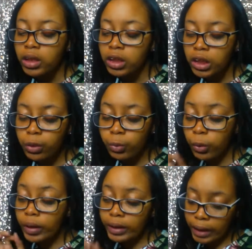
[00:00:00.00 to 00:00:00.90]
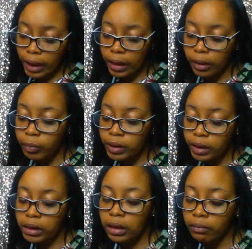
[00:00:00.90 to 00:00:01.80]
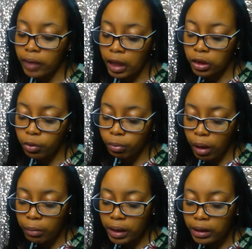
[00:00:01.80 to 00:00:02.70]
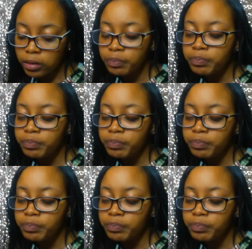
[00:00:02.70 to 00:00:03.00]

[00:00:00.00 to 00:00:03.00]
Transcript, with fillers: she will attain a position of national prominence.